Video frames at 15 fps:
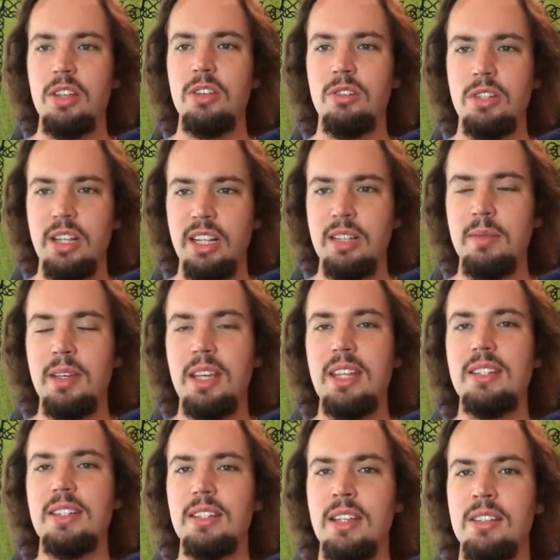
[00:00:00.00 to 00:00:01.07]
You're telling me he
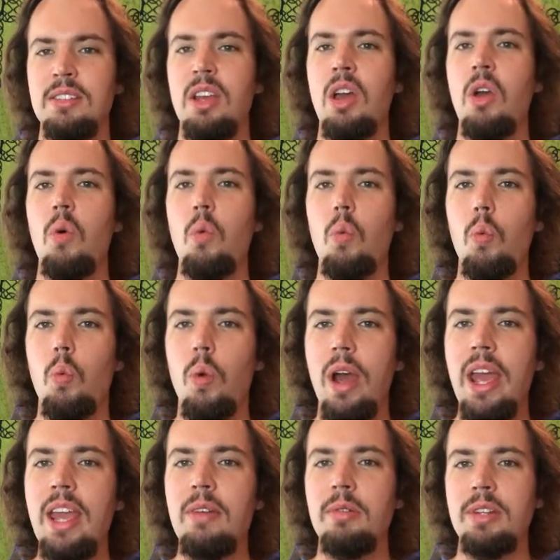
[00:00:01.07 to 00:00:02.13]
did this
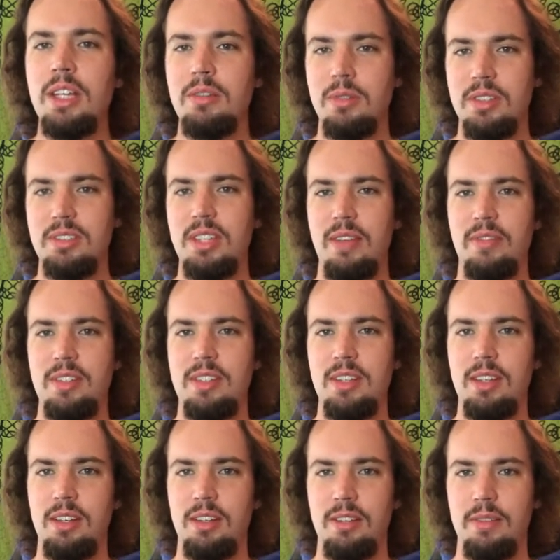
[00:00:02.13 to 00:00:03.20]
way when he was
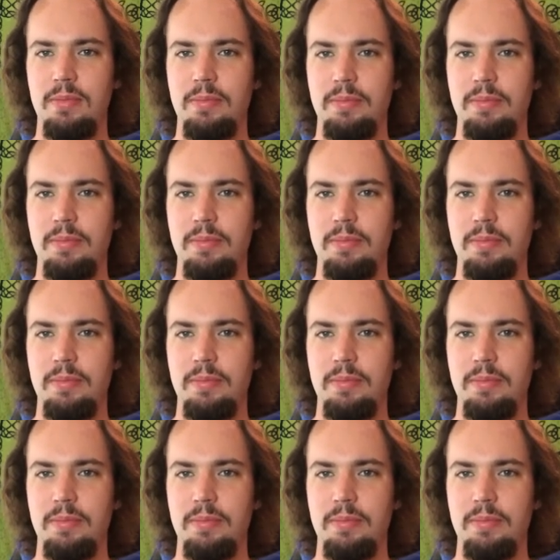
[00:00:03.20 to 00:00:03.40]
17.